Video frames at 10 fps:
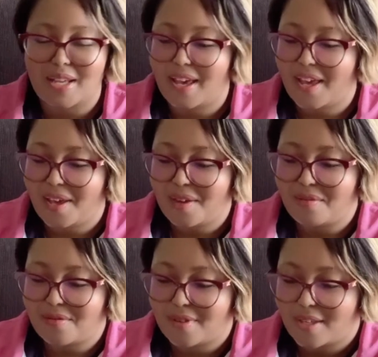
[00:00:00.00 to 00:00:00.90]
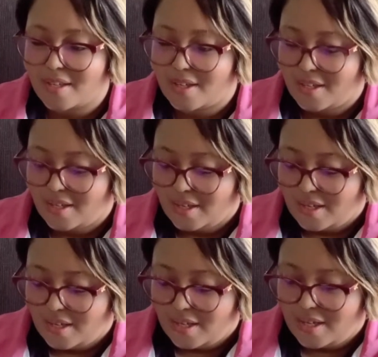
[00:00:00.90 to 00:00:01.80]
have
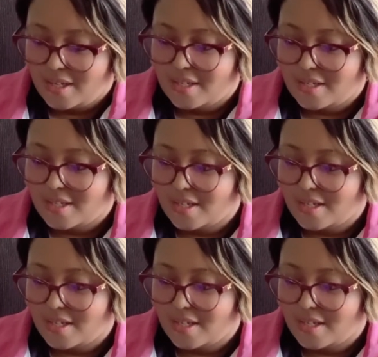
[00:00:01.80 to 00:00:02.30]
and